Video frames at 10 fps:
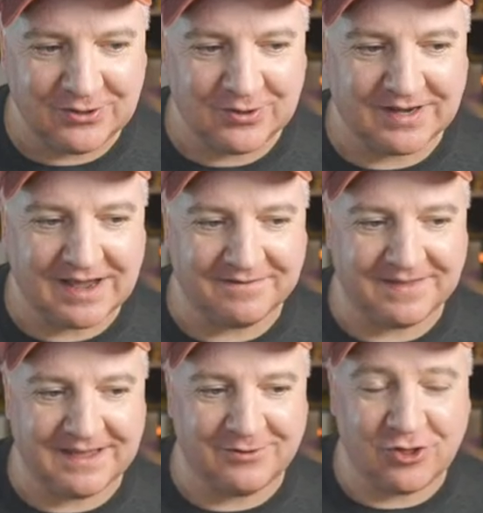You can have
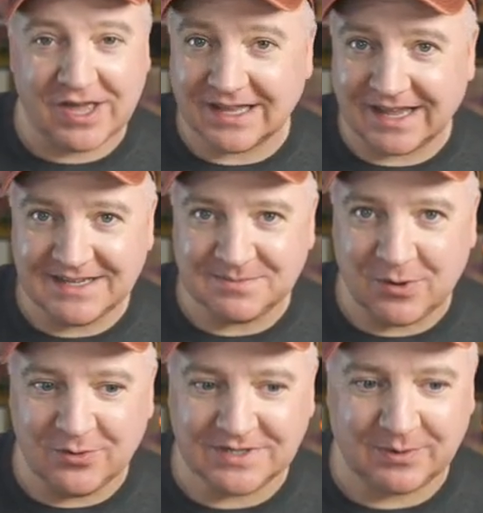the cheer lights mode,